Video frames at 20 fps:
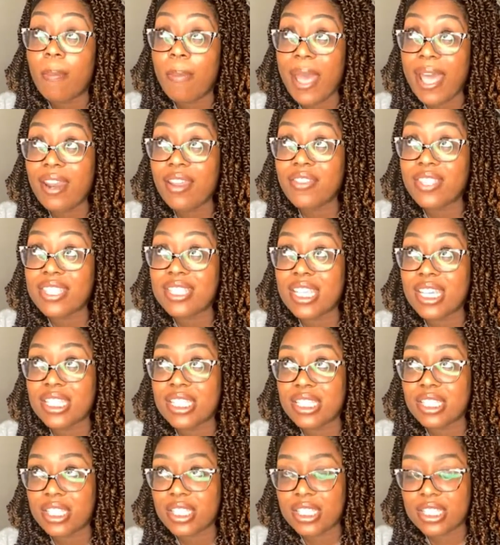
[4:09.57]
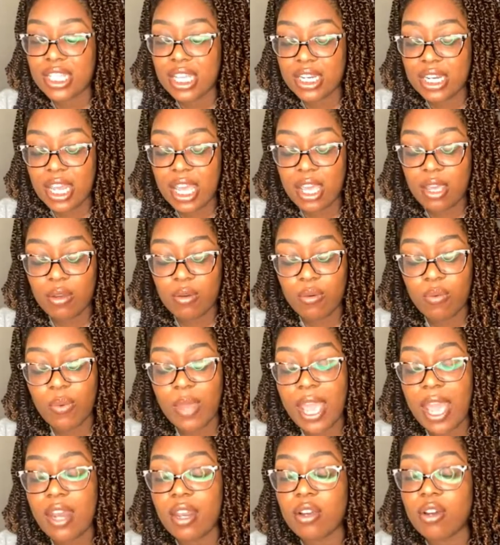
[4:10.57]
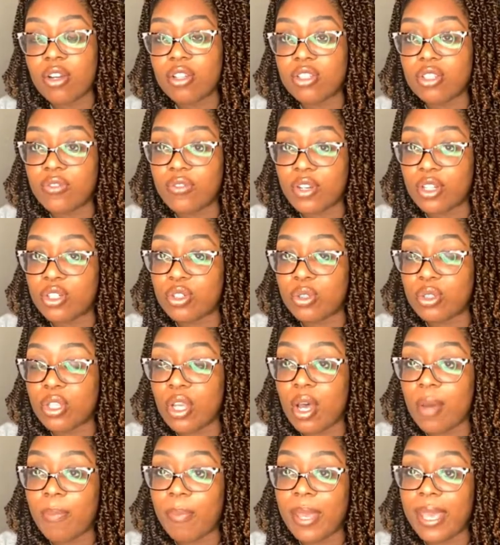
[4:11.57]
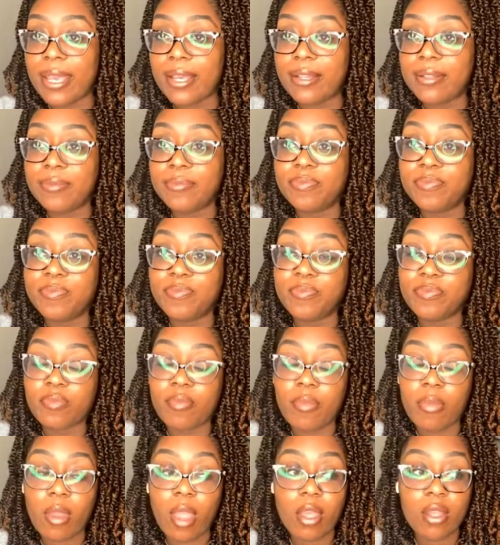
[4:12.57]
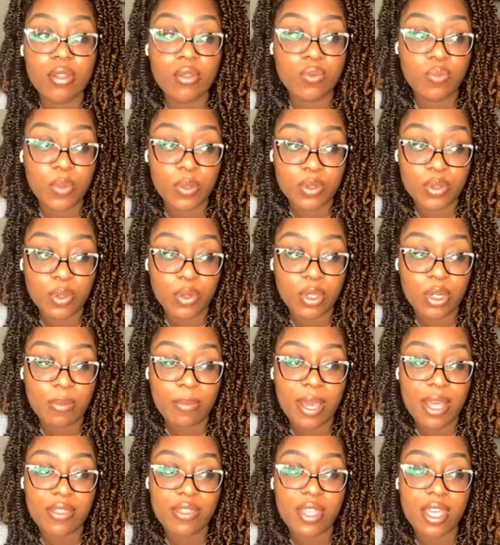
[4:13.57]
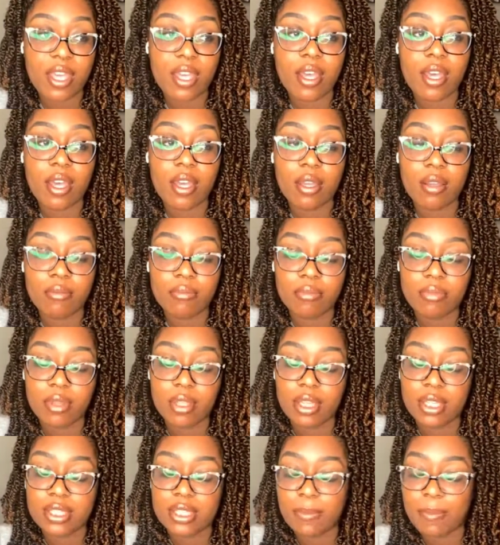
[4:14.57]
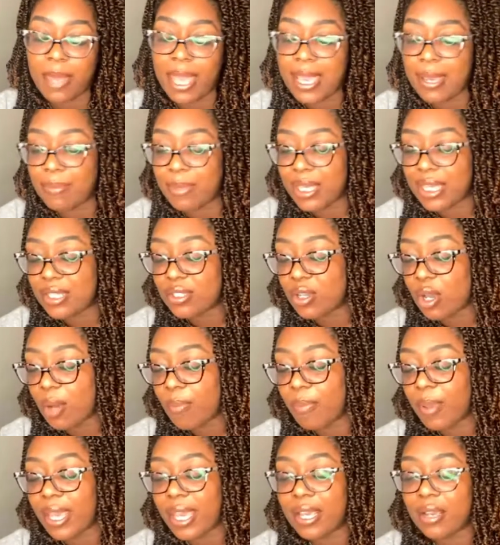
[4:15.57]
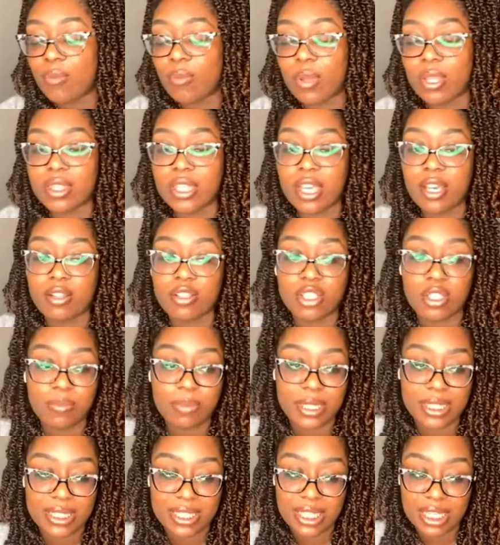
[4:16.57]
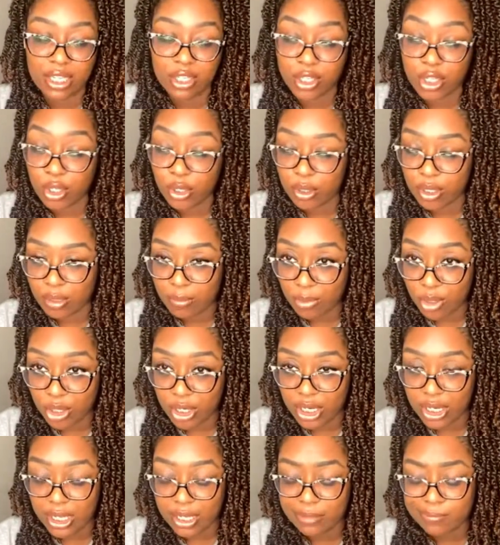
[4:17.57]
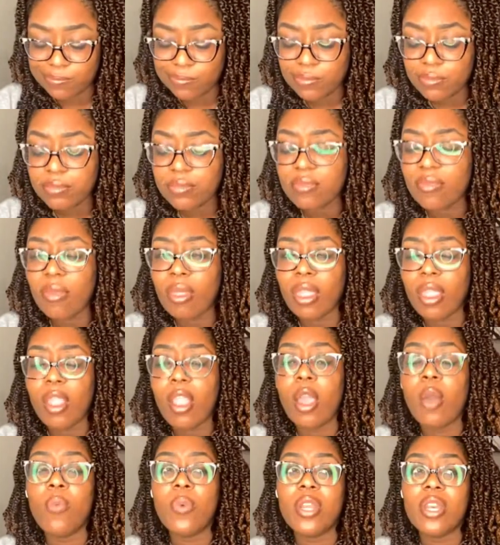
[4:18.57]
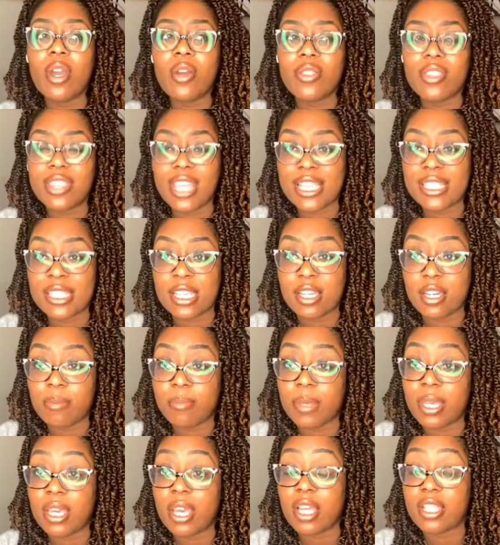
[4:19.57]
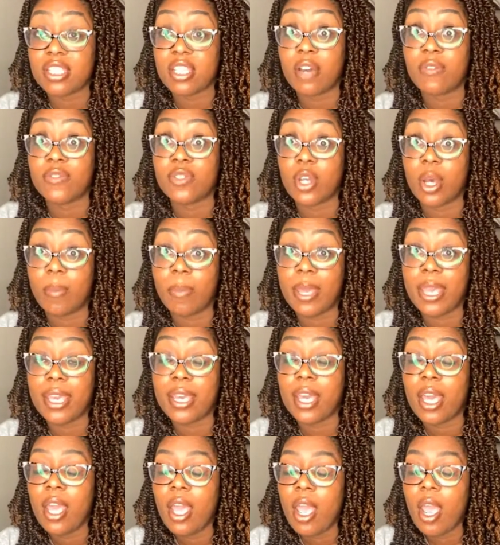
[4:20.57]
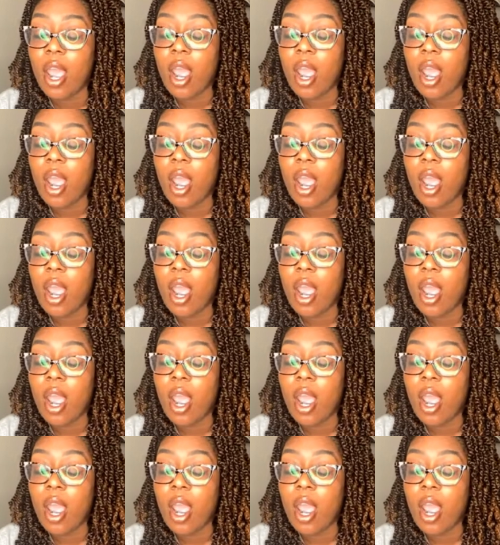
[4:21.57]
Battle of the Sexes on Sunday. We had a controversial topic. We were talking about the baby topic with the LGBTQ community. We know that that's going to be a tough topic.